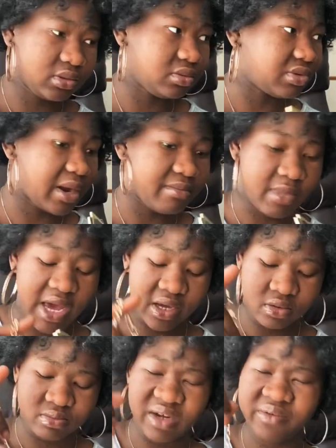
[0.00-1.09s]
grab my
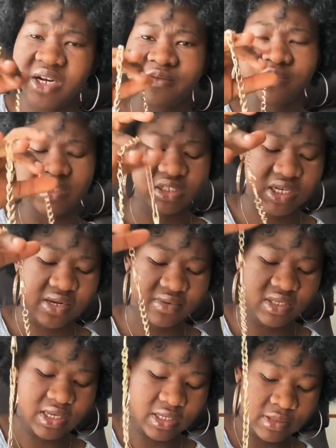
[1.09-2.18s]
home. My other phone is
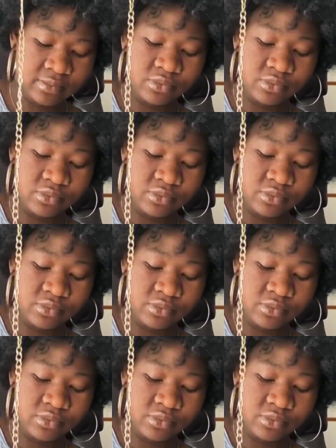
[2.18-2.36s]
downstairs.